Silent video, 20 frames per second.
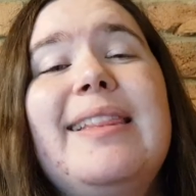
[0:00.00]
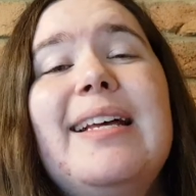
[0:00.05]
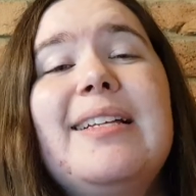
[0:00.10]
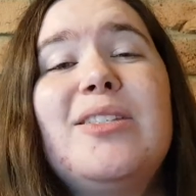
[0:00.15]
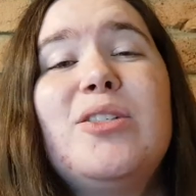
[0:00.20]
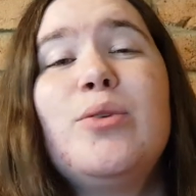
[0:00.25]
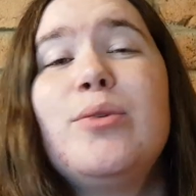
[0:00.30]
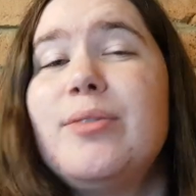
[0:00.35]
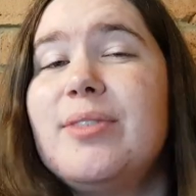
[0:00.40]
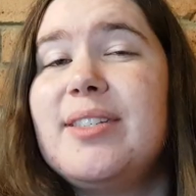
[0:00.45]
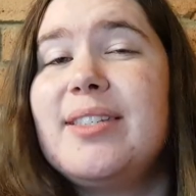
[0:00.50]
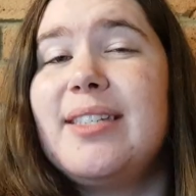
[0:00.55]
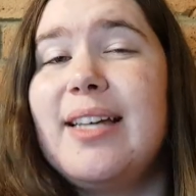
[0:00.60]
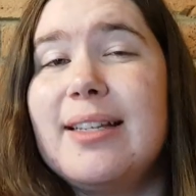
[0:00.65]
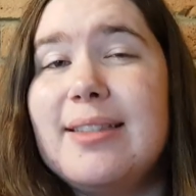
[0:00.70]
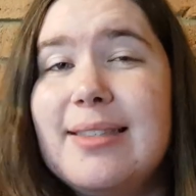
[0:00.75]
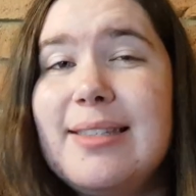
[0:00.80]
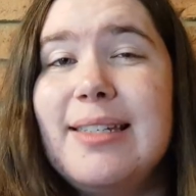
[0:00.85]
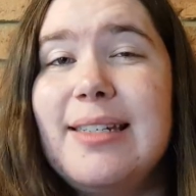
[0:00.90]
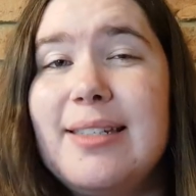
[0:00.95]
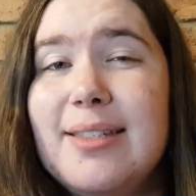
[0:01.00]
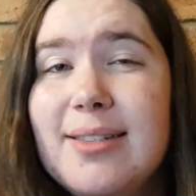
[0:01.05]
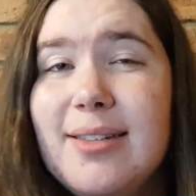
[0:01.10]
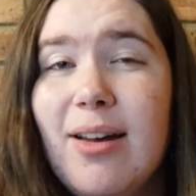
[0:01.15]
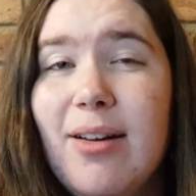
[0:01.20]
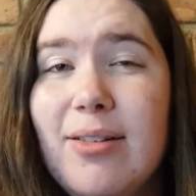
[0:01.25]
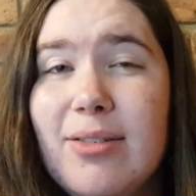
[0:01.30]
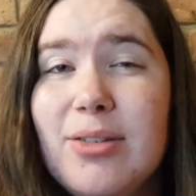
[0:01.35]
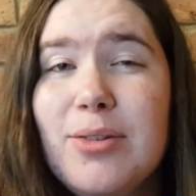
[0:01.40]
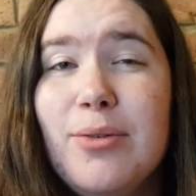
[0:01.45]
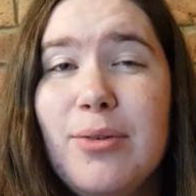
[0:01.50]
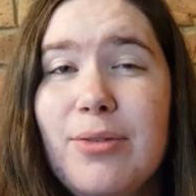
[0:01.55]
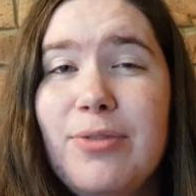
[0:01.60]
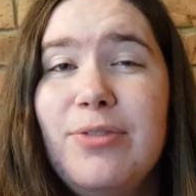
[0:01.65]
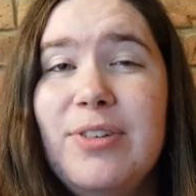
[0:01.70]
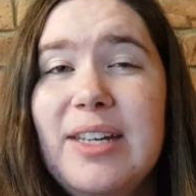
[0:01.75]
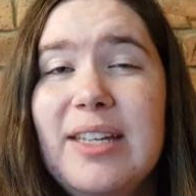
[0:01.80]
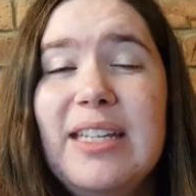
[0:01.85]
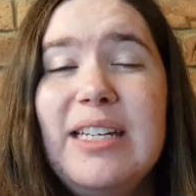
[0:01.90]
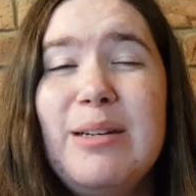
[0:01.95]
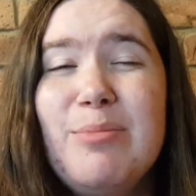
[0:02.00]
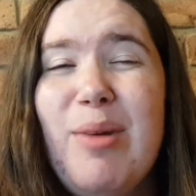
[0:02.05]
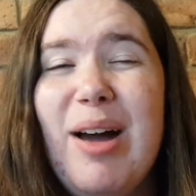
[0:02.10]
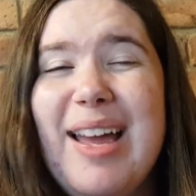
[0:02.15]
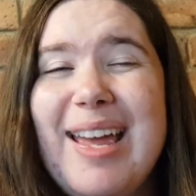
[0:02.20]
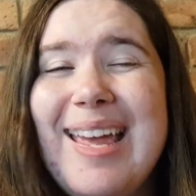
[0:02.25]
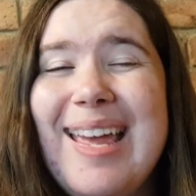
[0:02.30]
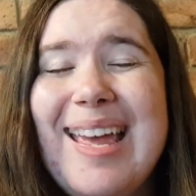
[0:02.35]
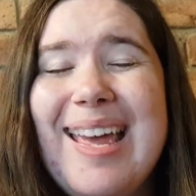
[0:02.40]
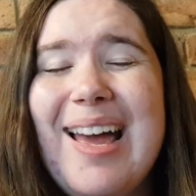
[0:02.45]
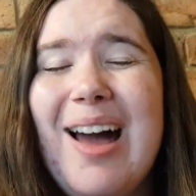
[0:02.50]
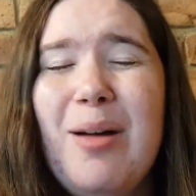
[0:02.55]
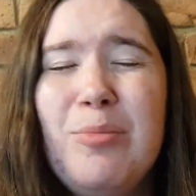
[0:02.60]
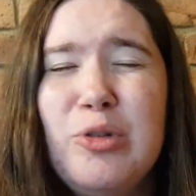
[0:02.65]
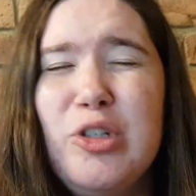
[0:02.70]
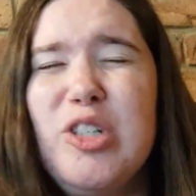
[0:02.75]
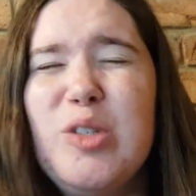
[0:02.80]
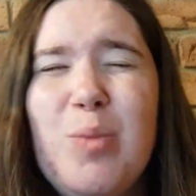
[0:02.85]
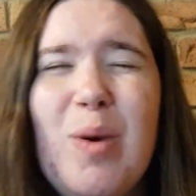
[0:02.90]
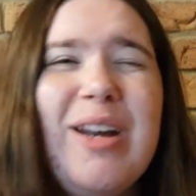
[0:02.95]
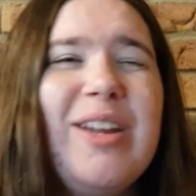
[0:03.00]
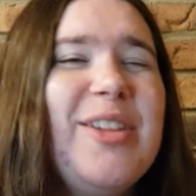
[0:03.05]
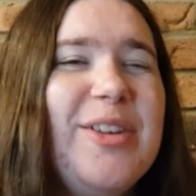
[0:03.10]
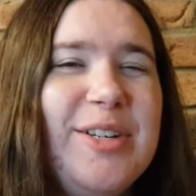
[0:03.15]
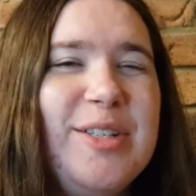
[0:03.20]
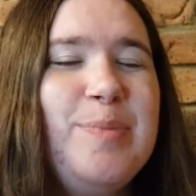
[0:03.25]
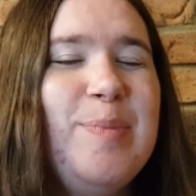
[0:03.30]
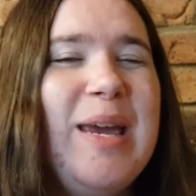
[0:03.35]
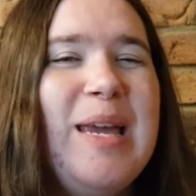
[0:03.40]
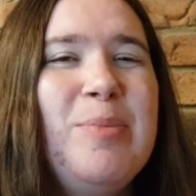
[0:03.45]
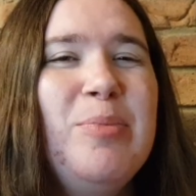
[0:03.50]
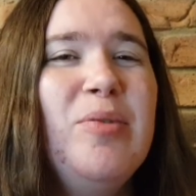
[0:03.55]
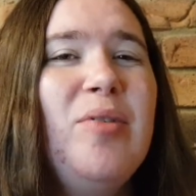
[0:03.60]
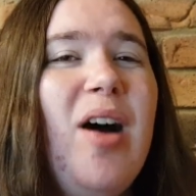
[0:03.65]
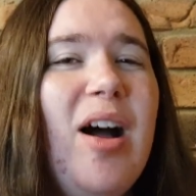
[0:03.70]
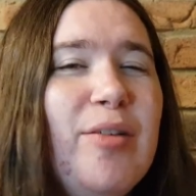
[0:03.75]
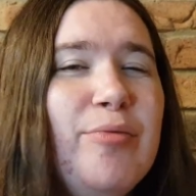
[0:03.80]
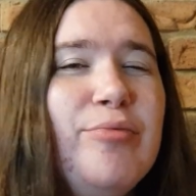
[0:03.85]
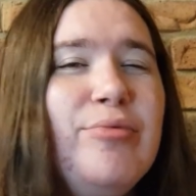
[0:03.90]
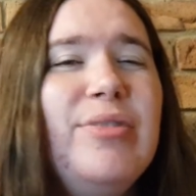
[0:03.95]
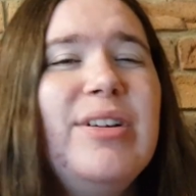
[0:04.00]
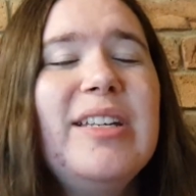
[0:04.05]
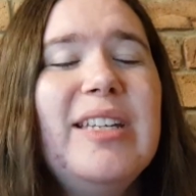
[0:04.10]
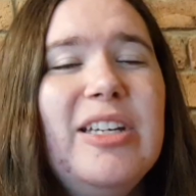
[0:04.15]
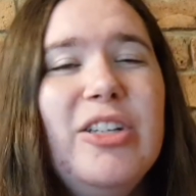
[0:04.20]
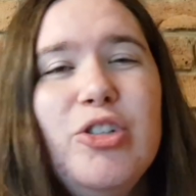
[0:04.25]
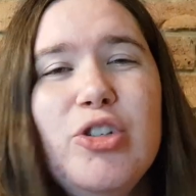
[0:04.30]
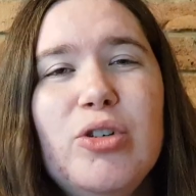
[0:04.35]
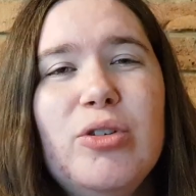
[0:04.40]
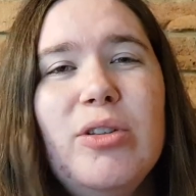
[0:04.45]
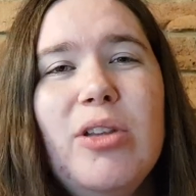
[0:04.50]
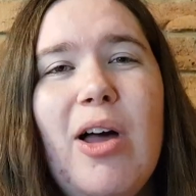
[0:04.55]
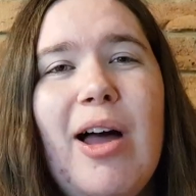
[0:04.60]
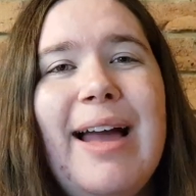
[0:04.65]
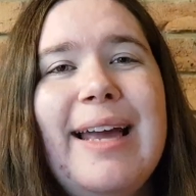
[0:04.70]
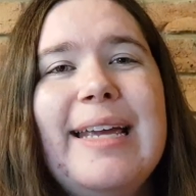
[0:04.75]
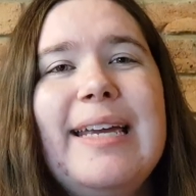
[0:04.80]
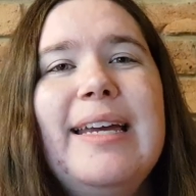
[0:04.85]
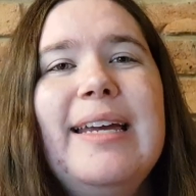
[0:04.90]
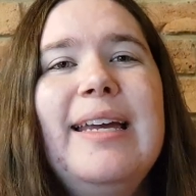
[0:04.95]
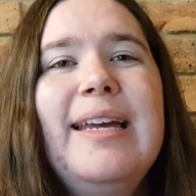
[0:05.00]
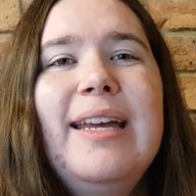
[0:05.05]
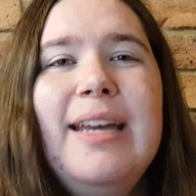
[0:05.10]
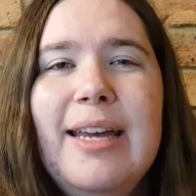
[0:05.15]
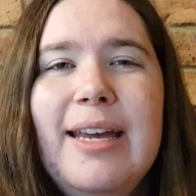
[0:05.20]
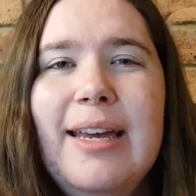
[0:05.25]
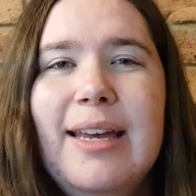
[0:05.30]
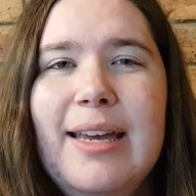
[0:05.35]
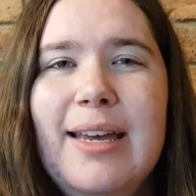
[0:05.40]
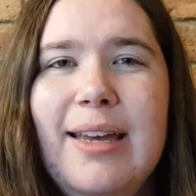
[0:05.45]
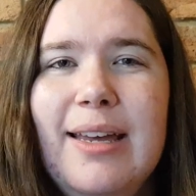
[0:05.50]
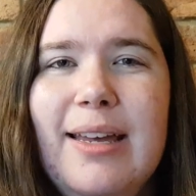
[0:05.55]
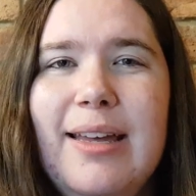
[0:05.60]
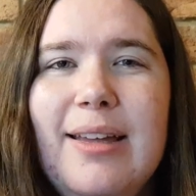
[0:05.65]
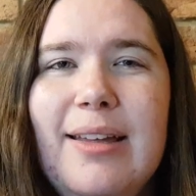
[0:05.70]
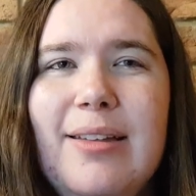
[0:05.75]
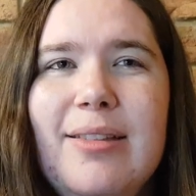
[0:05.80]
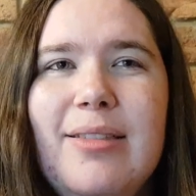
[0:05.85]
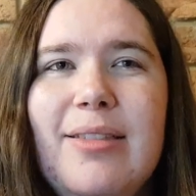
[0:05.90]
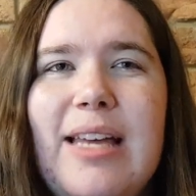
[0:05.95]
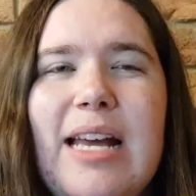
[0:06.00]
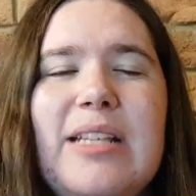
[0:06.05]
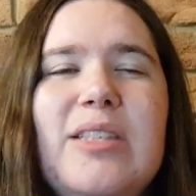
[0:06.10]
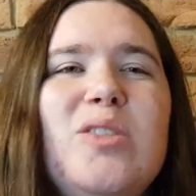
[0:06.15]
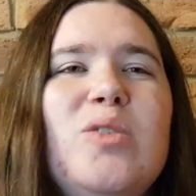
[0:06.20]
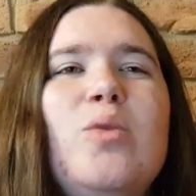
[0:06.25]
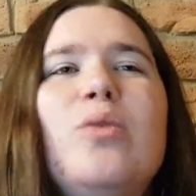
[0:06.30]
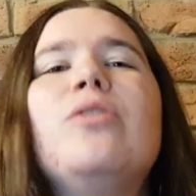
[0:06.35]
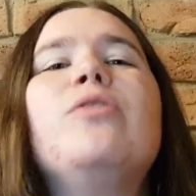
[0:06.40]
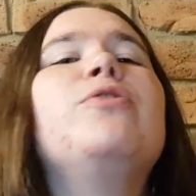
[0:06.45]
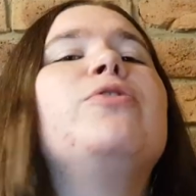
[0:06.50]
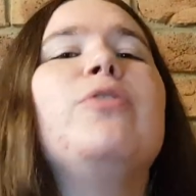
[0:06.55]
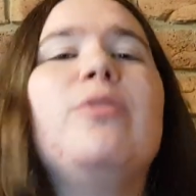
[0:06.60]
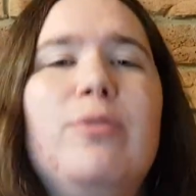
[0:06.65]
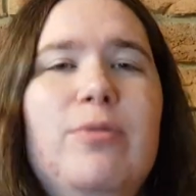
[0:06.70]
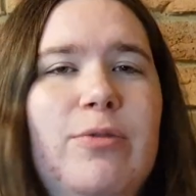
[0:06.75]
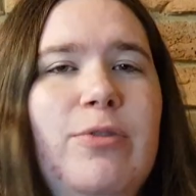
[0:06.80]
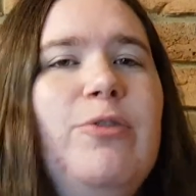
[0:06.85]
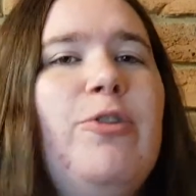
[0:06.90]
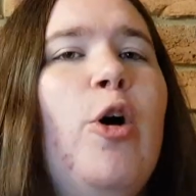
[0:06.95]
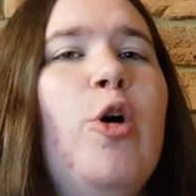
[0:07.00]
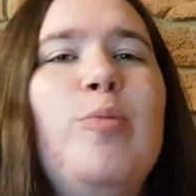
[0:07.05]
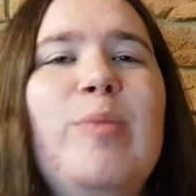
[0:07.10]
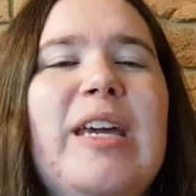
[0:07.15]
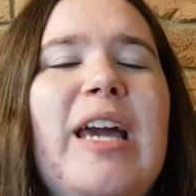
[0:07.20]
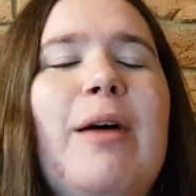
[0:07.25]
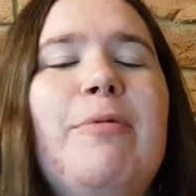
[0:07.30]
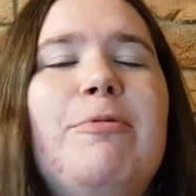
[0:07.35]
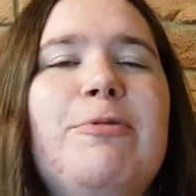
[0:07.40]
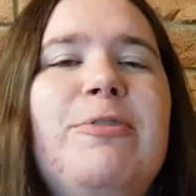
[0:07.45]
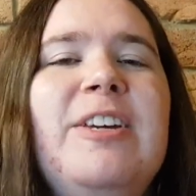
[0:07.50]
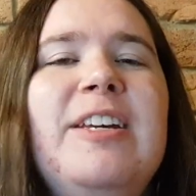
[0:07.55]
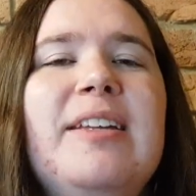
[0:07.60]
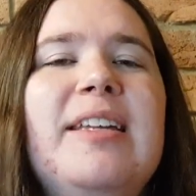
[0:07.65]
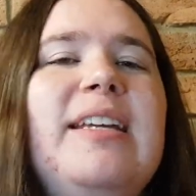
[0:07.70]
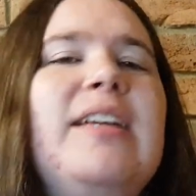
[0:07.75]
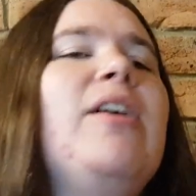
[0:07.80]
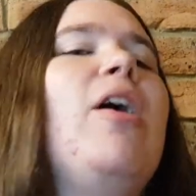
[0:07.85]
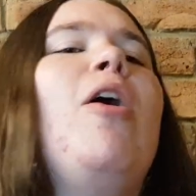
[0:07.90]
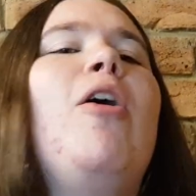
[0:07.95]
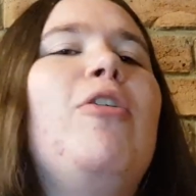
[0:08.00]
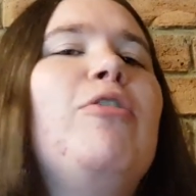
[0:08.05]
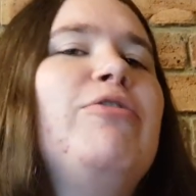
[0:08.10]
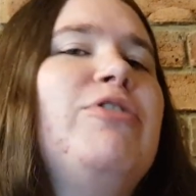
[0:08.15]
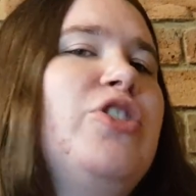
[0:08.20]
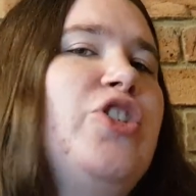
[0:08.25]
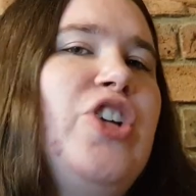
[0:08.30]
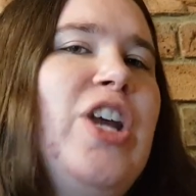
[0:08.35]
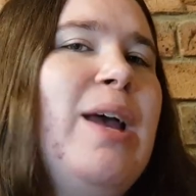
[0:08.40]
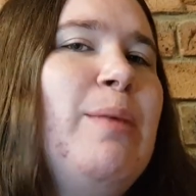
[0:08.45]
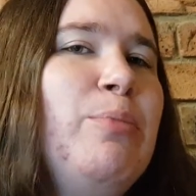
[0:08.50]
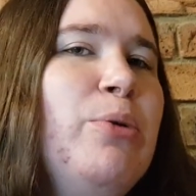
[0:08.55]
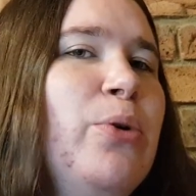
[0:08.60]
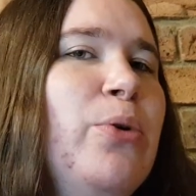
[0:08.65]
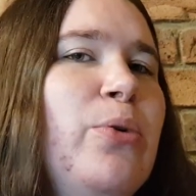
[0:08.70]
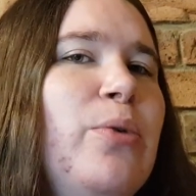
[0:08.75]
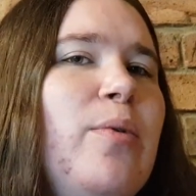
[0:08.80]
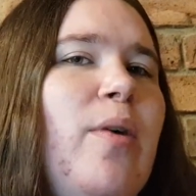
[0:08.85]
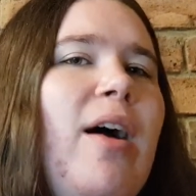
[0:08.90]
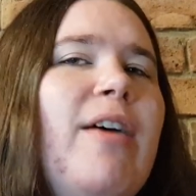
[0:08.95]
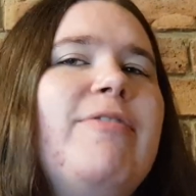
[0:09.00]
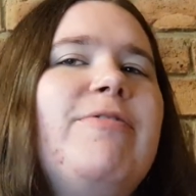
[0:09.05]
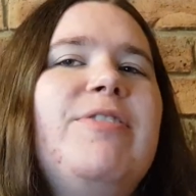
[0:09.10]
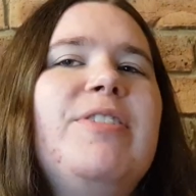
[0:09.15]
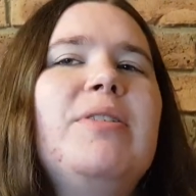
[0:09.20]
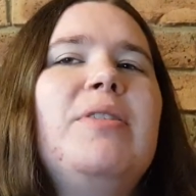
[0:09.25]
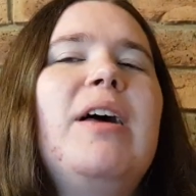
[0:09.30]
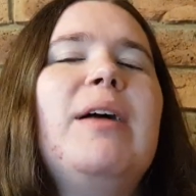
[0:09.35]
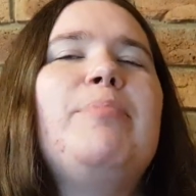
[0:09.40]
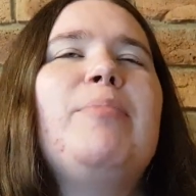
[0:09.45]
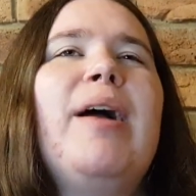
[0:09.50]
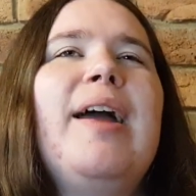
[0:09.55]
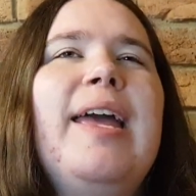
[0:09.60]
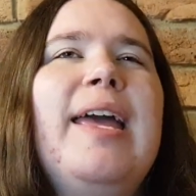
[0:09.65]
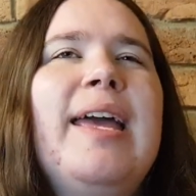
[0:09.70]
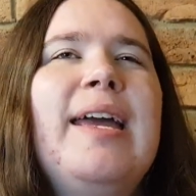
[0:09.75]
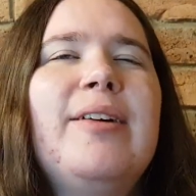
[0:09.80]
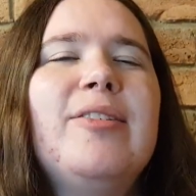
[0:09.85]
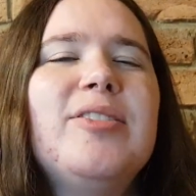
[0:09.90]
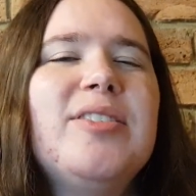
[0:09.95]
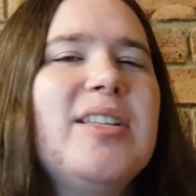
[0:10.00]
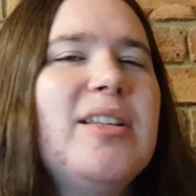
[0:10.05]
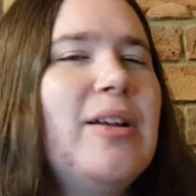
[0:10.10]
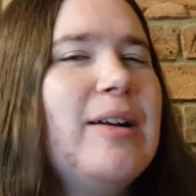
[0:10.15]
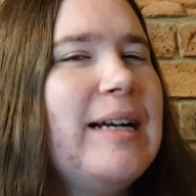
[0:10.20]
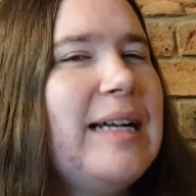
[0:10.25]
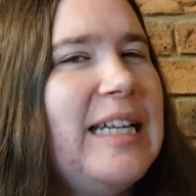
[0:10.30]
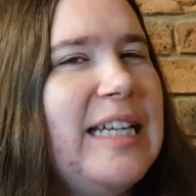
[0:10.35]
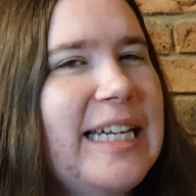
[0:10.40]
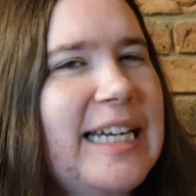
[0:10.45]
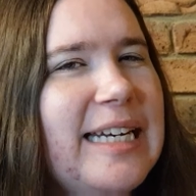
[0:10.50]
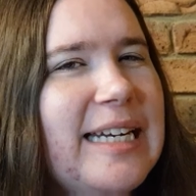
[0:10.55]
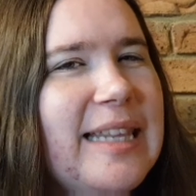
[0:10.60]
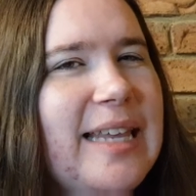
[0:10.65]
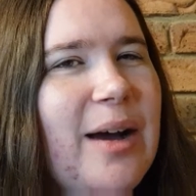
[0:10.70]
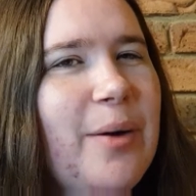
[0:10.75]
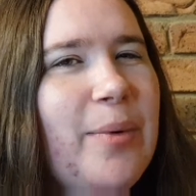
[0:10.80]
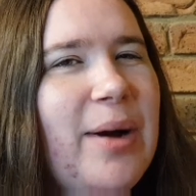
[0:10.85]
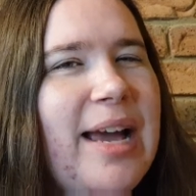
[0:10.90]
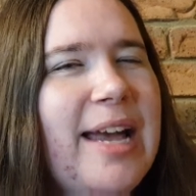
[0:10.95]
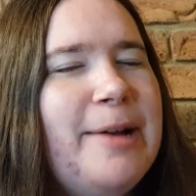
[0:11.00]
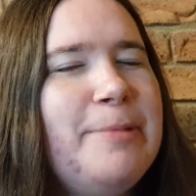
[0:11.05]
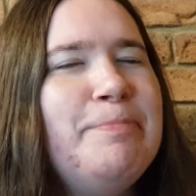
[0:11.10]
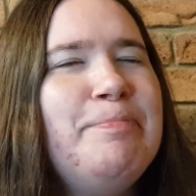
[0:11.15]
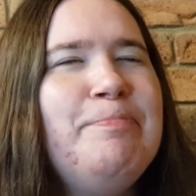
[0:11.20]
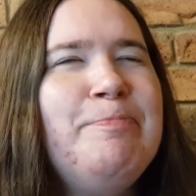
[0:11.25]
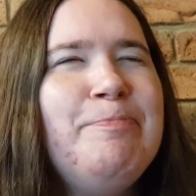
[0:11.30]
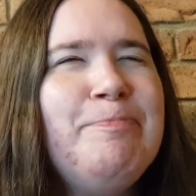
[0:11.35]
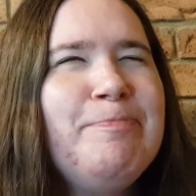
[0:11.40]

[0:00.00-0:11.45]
that sort of sudsy sort of feeling in my hair. I'm just one of those people. I really do like that sort of foaming up feeling of a shampoo. I feel like my hair is a lot cleaner that way.